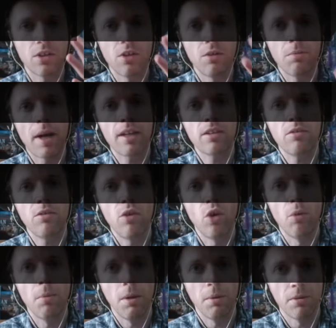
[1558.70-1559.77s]
to go back to a
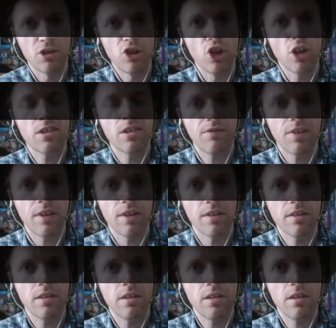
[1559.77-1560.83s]
home that was
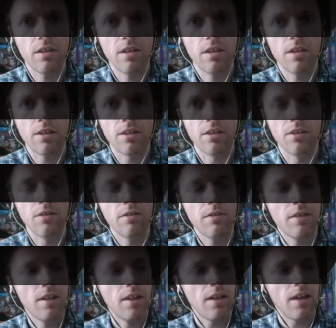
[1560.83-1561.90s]
justified, you know.
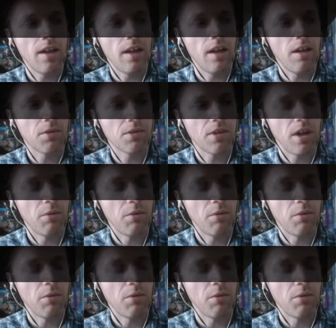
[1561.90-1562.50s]
So I